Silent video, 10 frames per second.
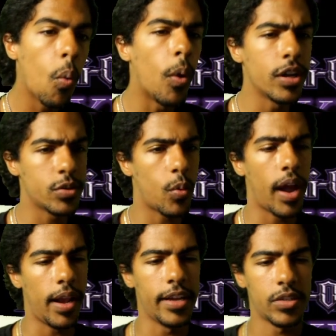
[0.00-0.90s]
1
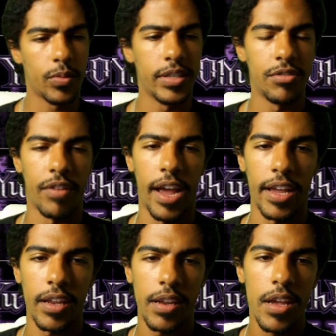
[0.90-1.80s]
Twilight Twin
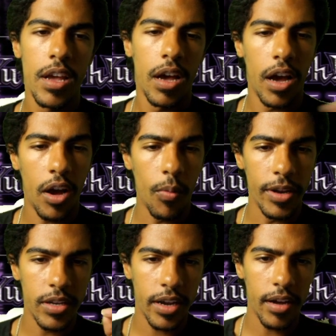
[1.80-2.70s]
Dragon. Oh, we
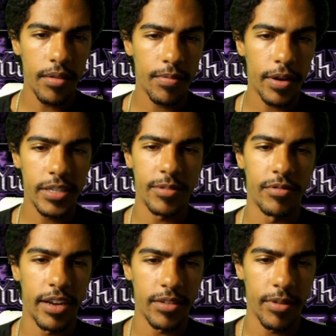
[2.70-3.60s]
took out Punishing
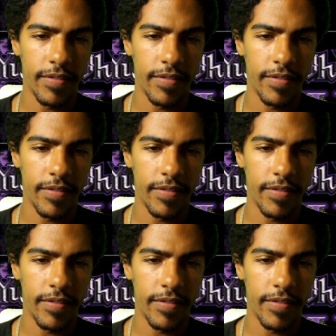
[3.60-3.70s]
Dragon.